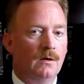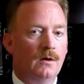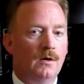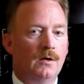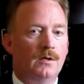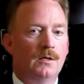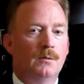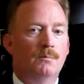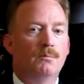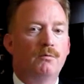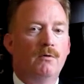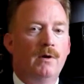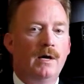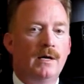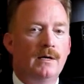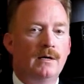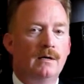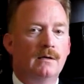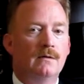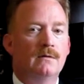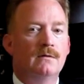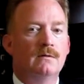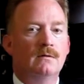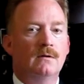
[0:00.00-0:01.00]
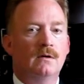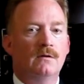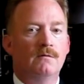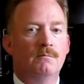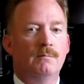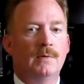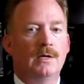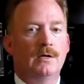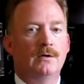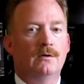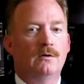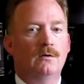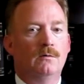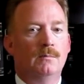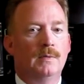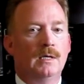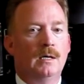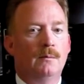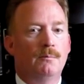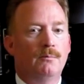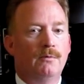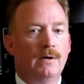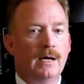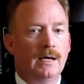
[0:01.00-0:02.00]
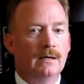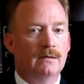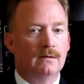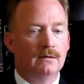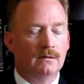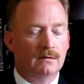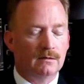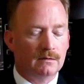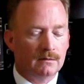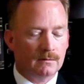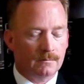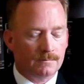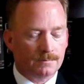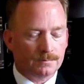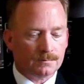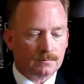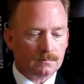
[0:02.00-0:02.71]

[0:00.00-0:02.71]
are the product of medical malpractice.